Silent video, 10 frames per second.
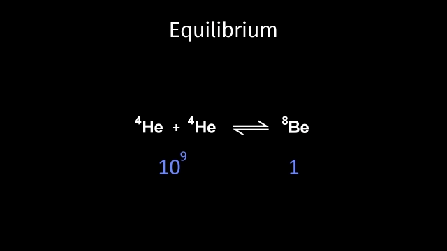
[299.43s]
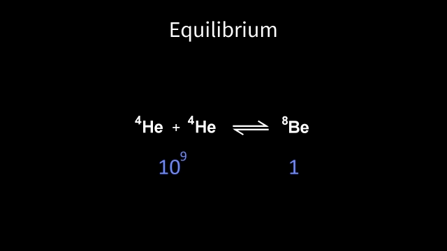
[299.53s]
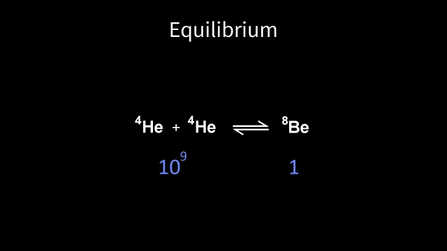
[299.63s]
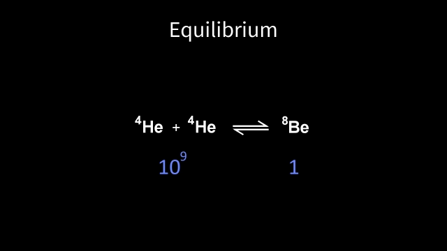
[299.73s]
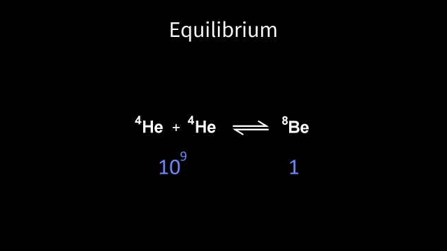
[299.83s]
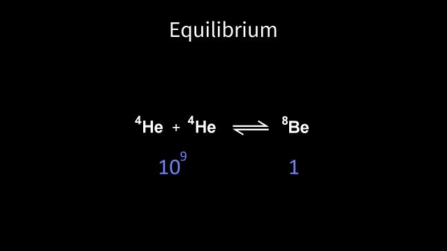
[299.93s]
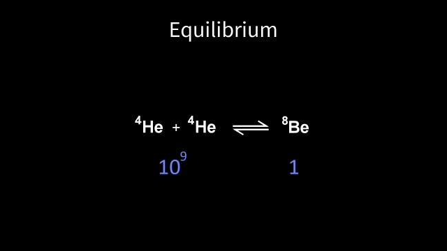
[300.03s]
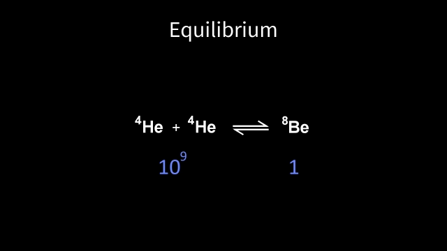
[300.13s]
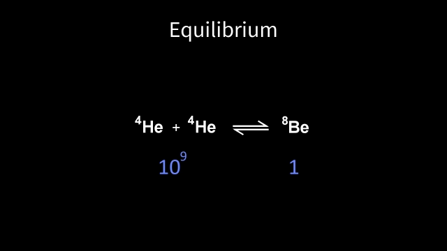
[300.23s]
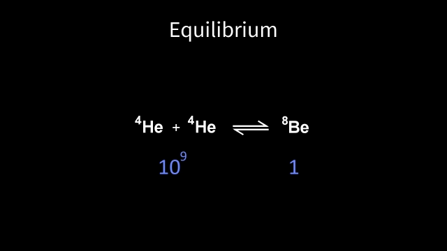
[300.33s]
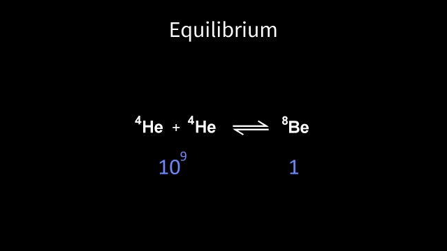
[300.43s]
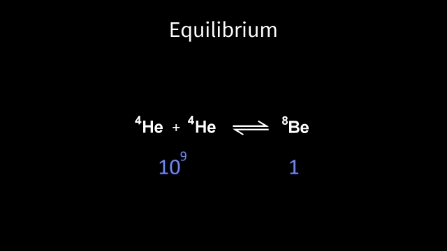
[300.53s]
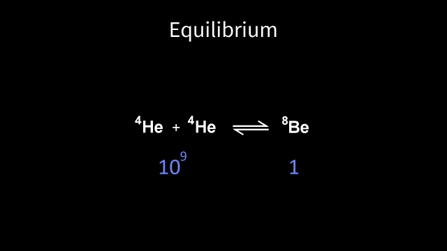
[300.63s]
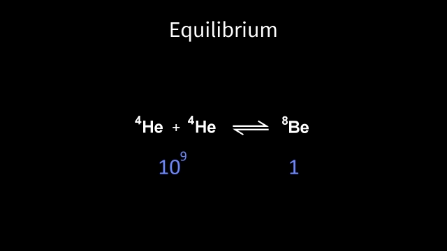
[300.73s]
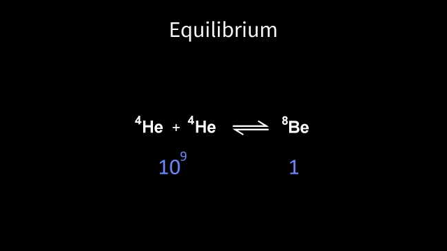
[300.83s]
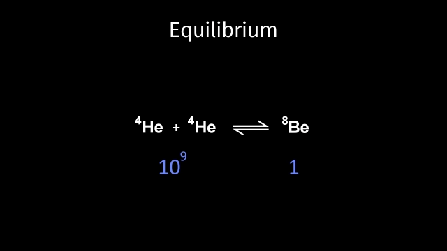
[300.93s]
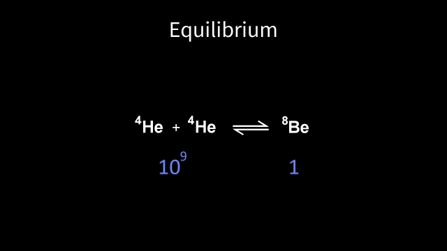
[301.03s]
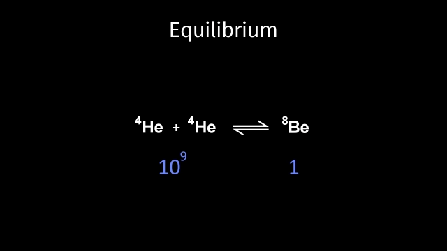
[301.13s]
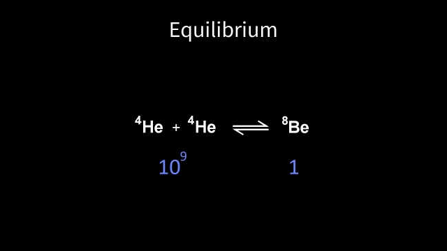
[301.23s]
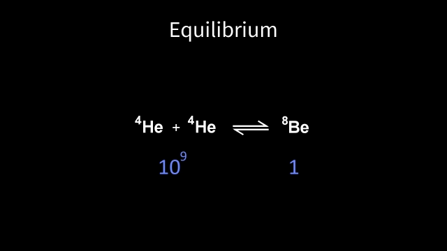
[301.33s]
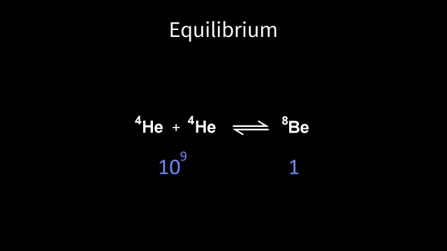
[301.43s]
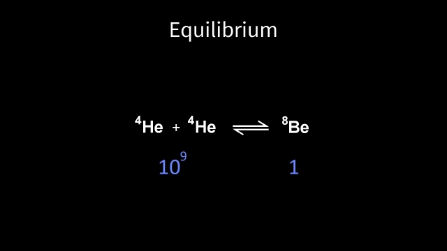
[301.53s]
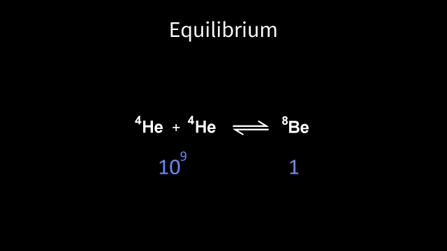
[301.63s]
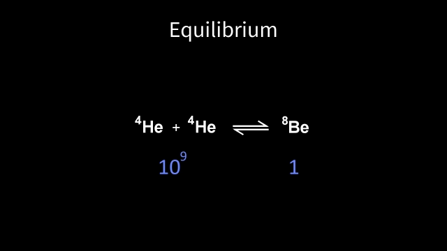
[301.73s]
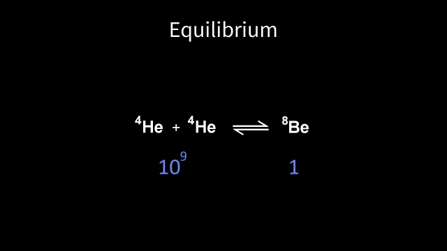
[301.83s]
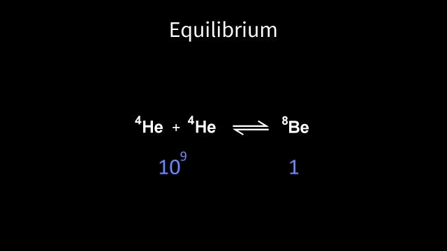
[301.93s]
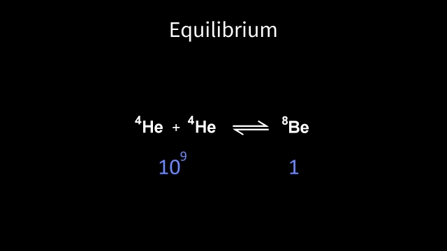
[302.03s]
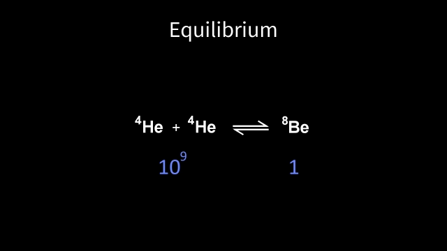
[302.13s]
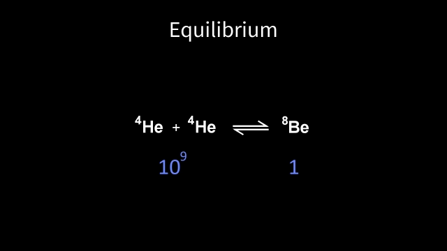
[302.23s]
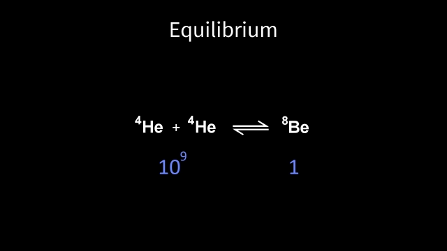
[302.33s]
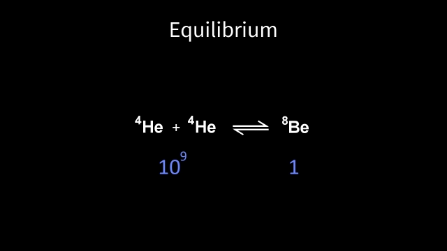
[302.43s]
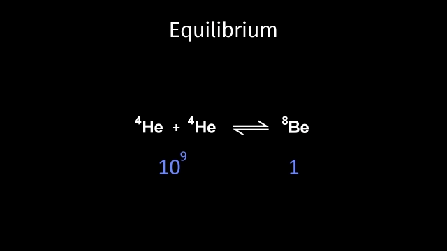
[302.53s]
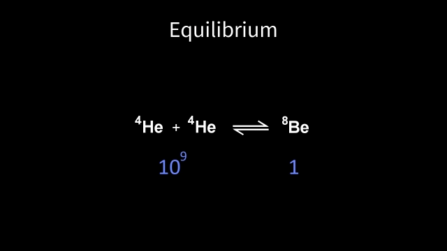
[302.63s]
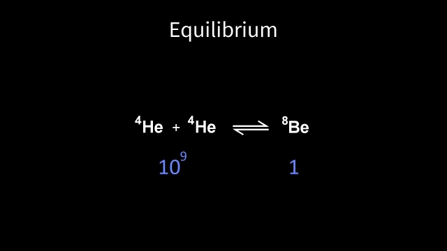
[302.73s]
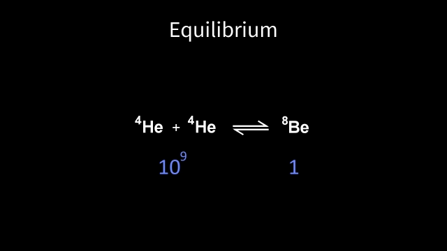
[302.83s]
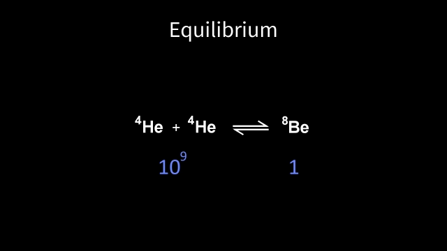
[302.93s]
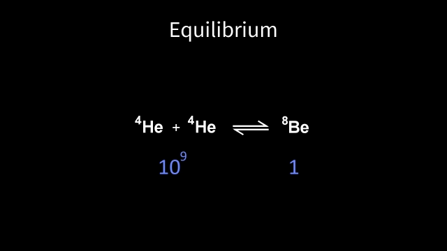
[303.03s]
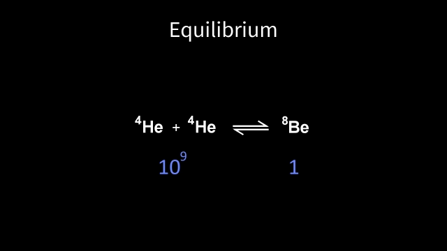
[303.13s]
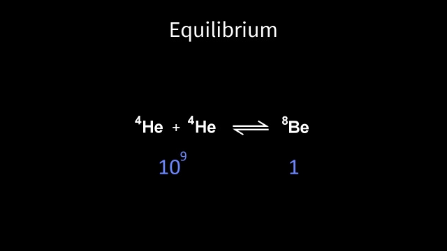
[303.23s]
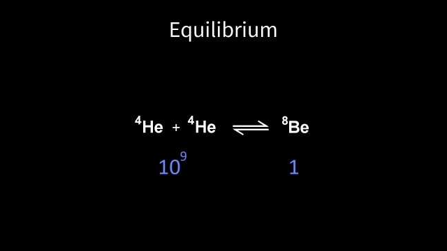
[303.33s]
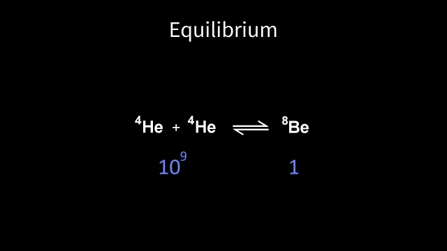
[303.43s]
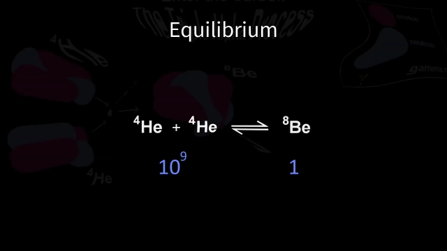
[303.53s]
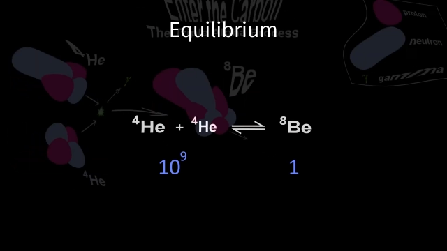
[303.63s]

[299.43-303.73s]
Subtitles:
(no speaker visible)